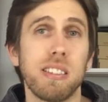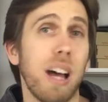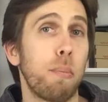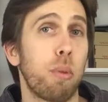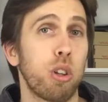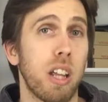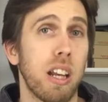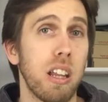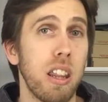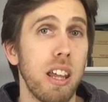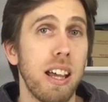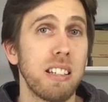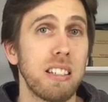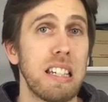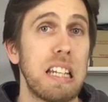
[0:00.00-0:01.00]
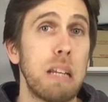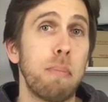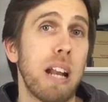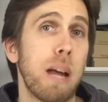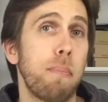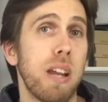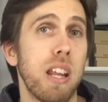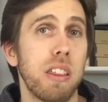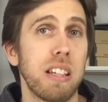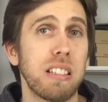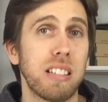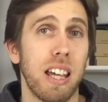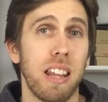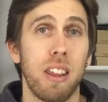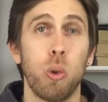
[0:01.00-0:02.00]
give the ideas and polish them
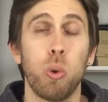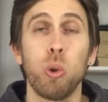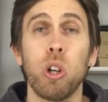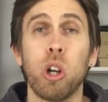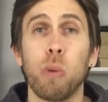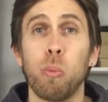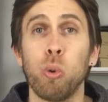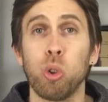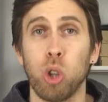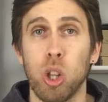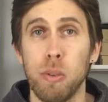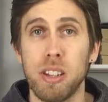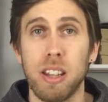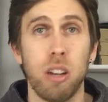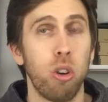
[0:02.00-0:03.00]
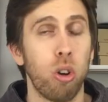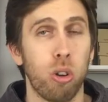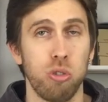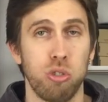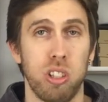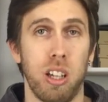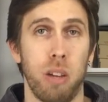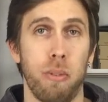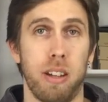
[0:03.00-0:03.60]
from a perspective that you can't see.